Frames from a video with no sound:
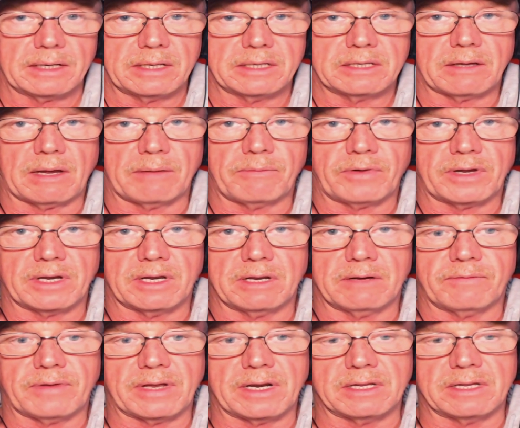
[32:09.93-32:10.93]
and I'm
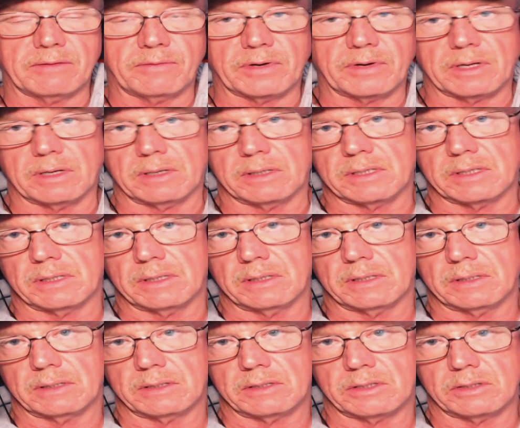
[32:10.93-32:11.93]
finding it very difficult
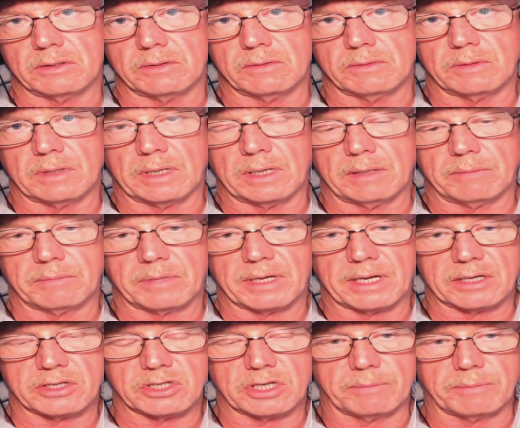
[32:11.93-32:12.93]
to um,
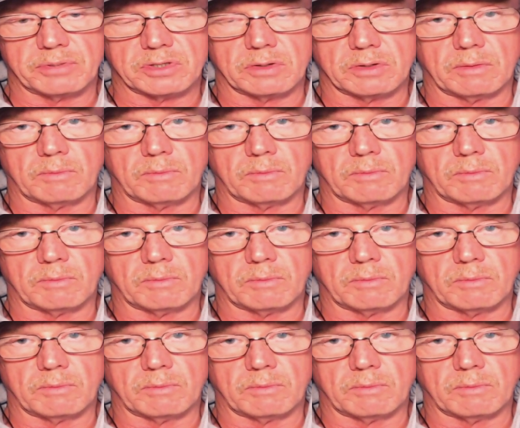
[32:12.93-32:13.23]
catch up.